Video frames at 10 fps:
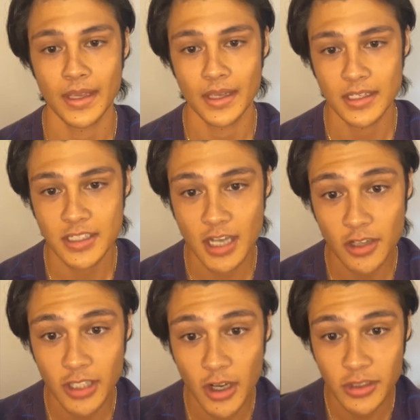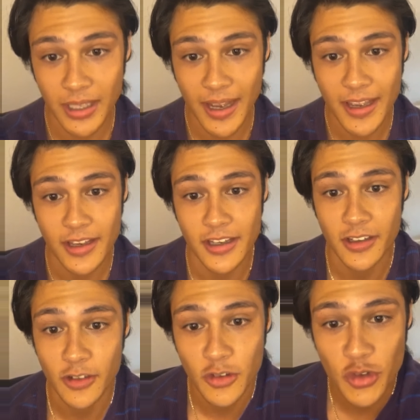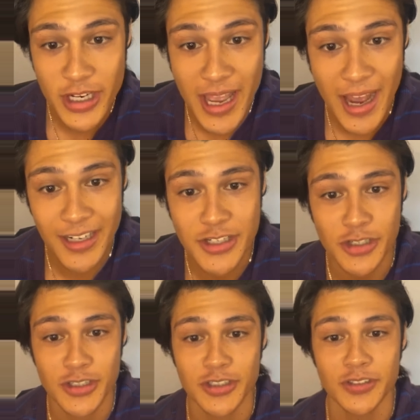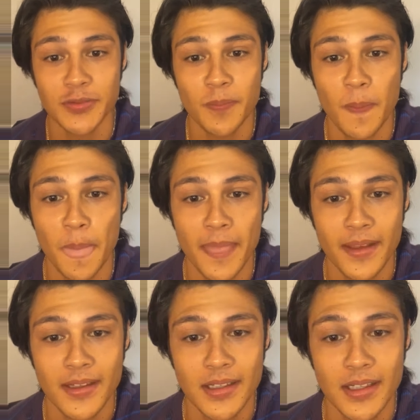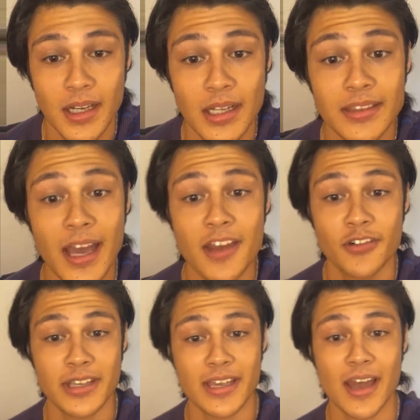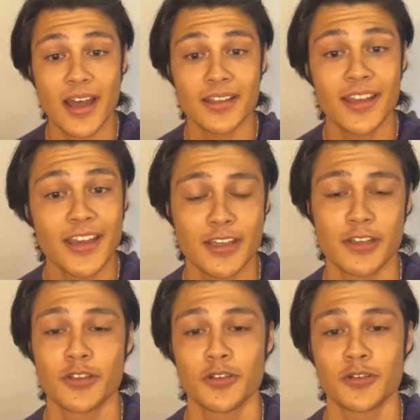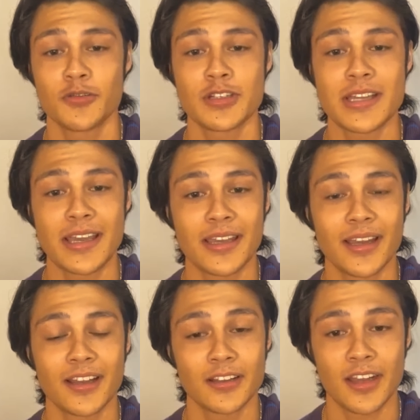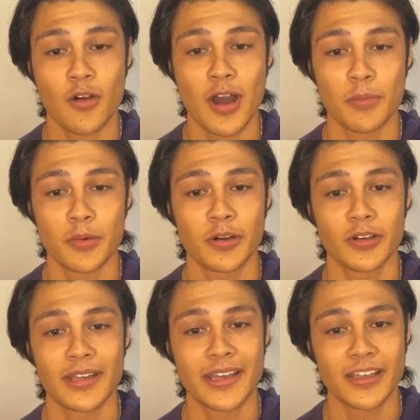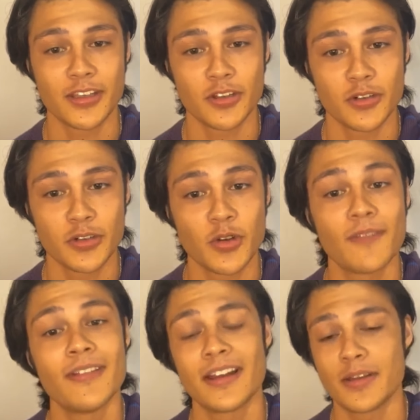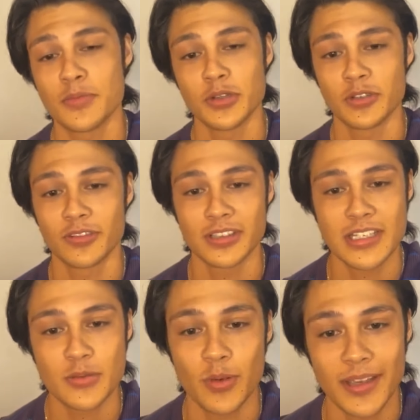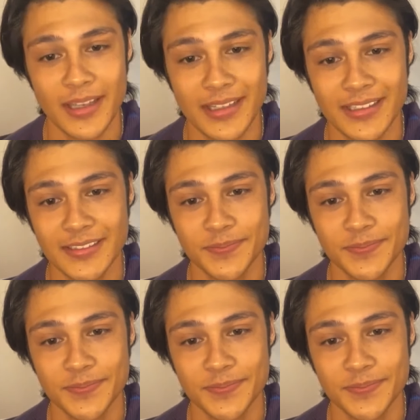Shout out kay Reaction. Tyria, thank you for saying nagwapo ko. Thank you. You are very beautiful as well.